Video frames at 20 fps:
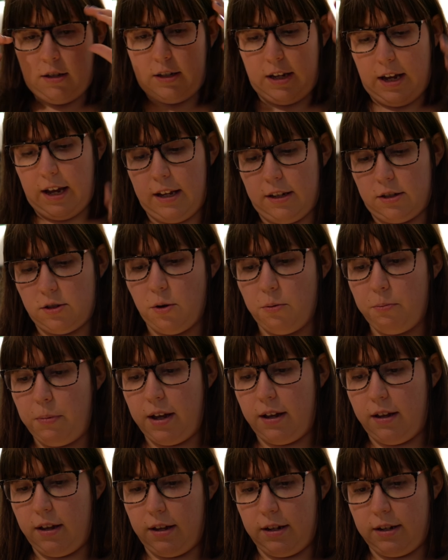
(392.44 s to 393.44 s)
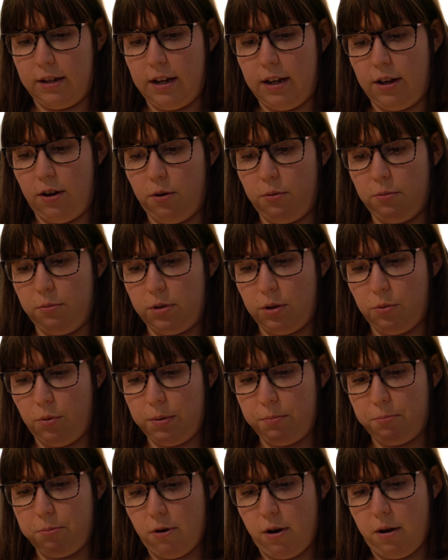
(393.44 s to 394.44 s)
Yeah, so the
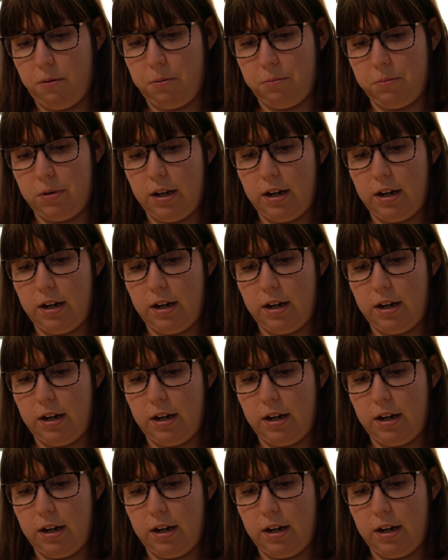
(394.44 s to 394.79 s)
one problem